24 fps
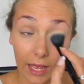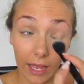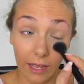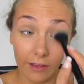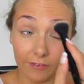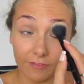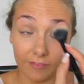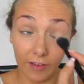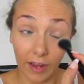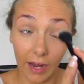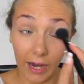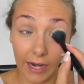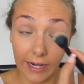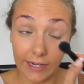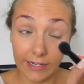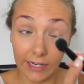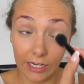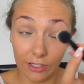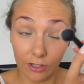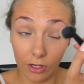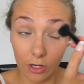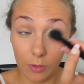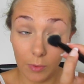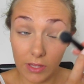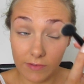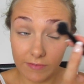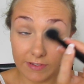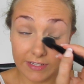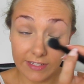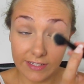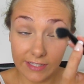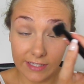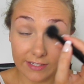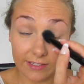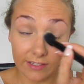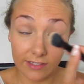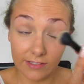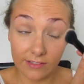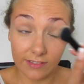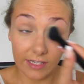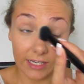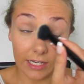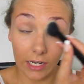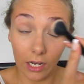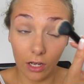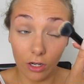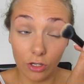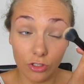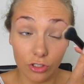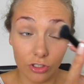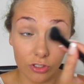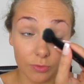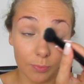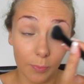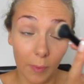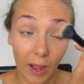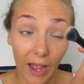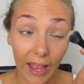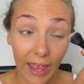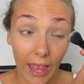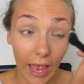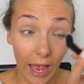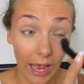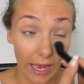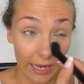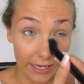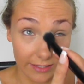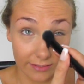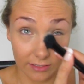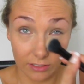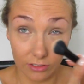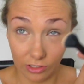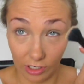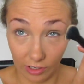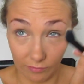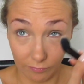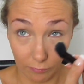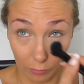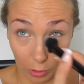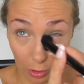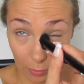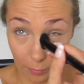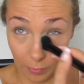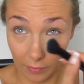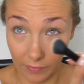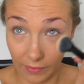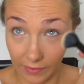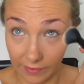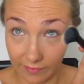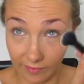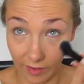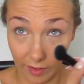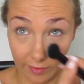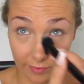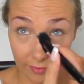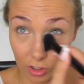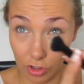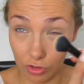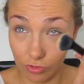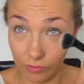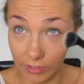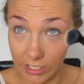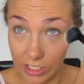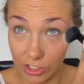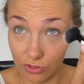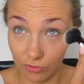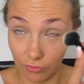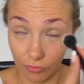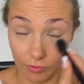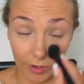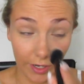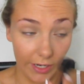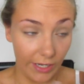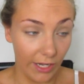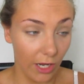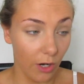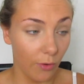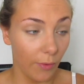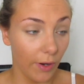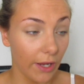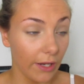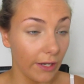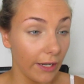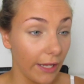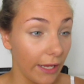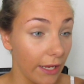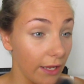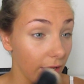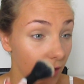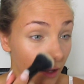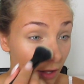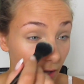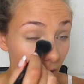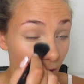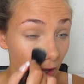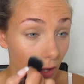I find, I don't know whether it's this concealer or just my eyes in general, but they tend to crease really quickly.